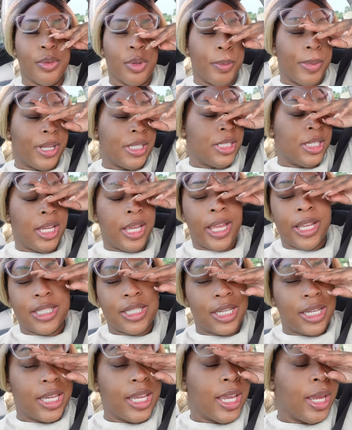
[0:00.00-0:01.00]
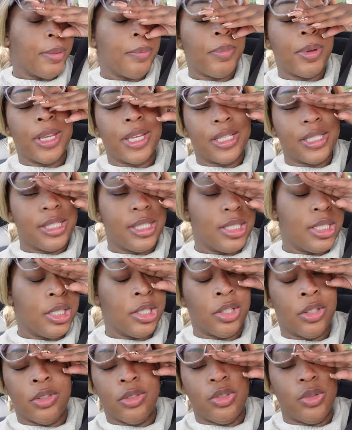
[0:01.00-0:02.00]
we're about to head to campus
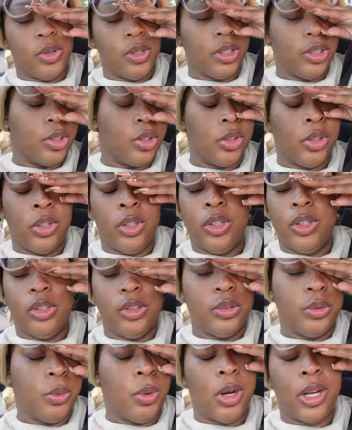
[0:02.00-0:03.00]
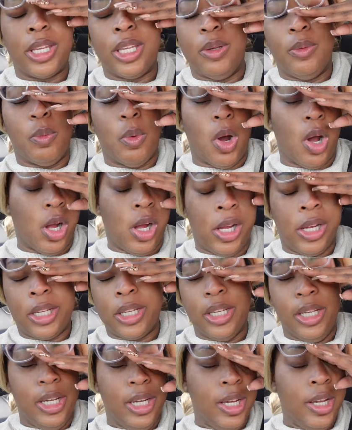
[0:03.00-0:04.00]
to do a little walkie
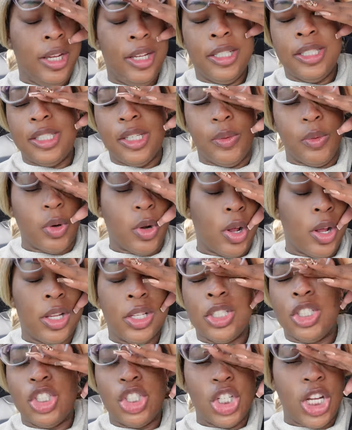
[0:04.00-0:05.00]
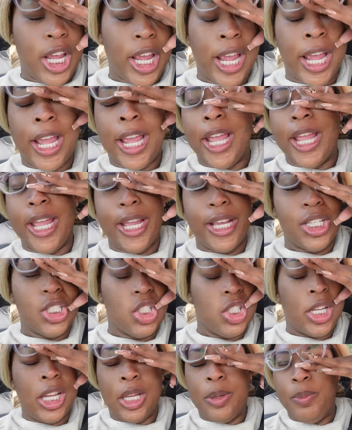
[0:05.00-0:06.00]
walk. -walk see what all has
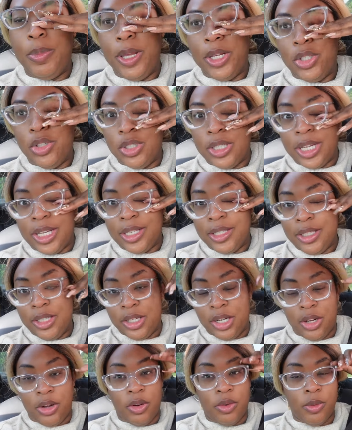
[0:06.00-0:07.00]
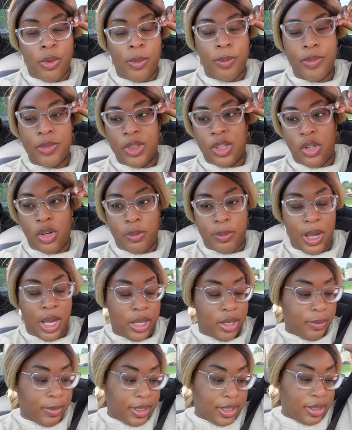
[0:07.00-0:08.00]
changed, take pictures of you know, little
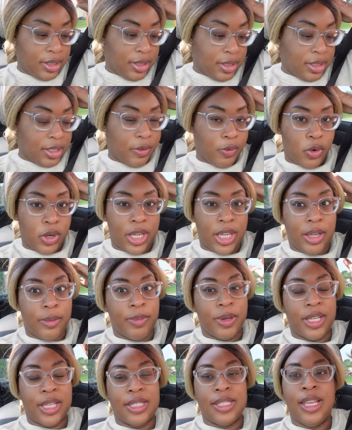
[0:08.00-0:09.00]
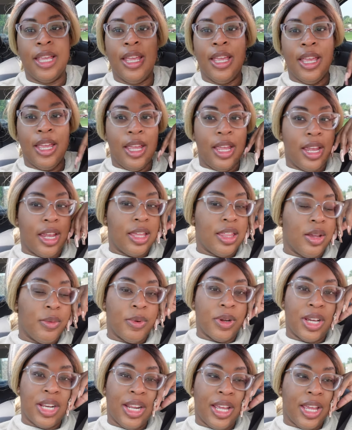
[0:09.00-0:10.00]
monuments and stuff on campus. And then
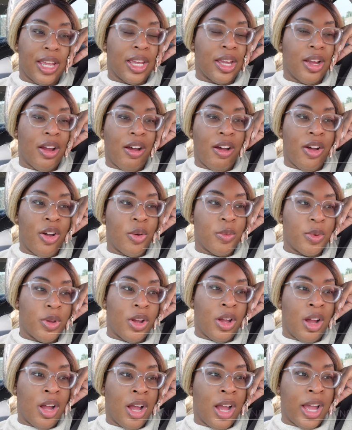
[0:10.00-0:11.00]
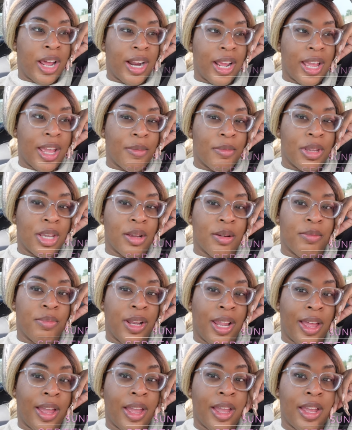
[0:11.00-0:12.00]
we're going to head home, y'all. I done had me a
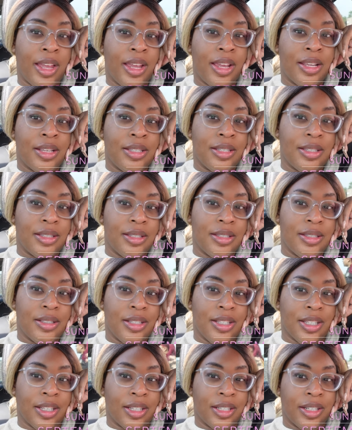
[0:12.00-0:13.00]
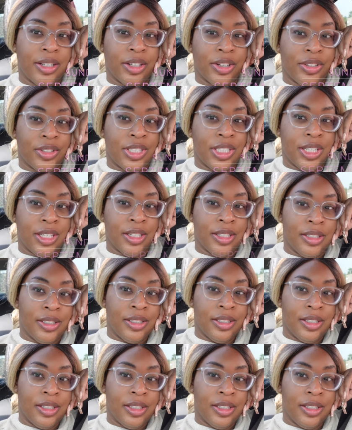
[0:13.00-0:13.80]
blast. Look, here go you.